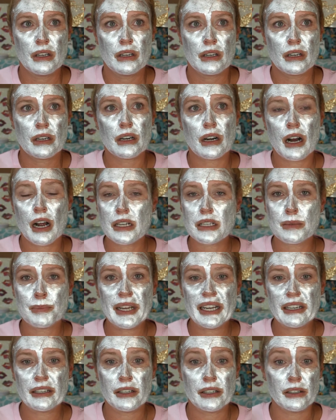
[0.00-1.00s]
her
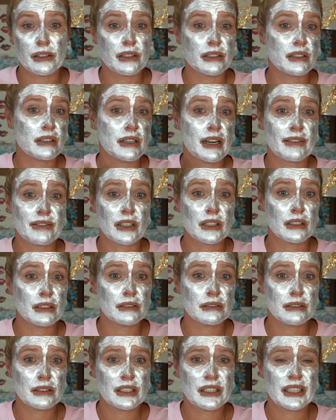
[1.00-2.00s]
husband, who has never
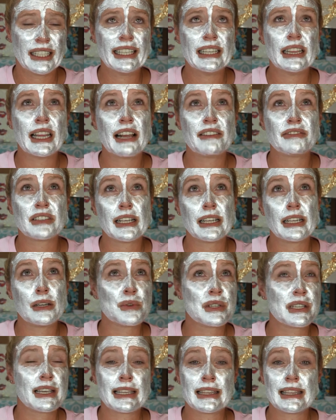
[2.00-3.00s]
he left, I think it
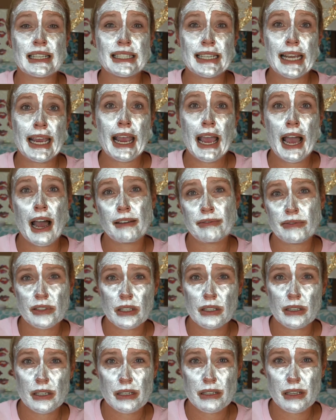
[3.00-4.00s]
was like the day
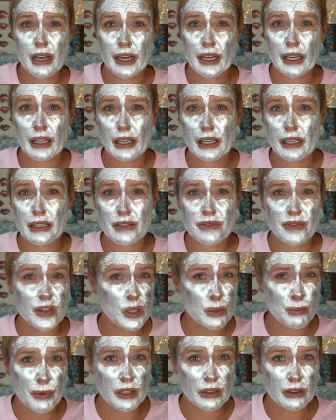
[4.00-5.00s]
after their second kid's
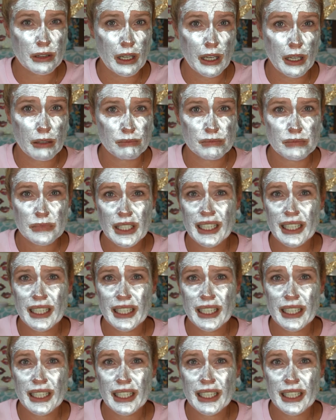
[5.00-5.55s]
first birthday,